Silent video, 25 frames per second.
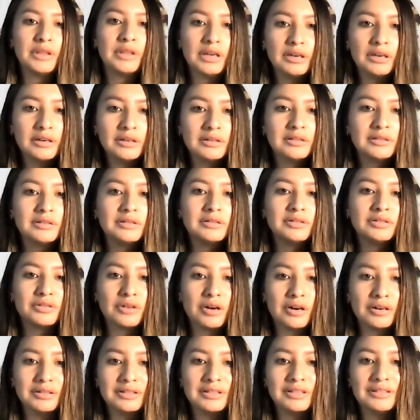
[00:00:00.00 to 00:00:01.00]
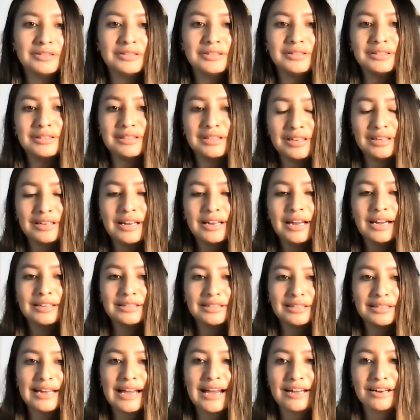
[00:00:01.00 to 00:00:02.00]
things start to just
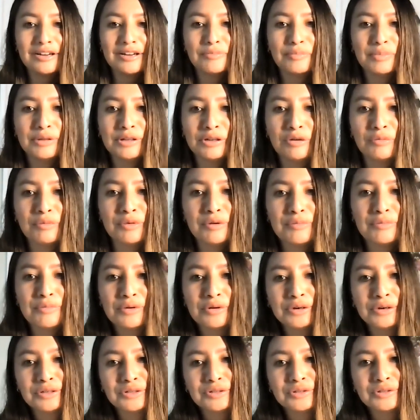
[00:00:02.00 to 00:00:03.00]
connect and add up a little bit more.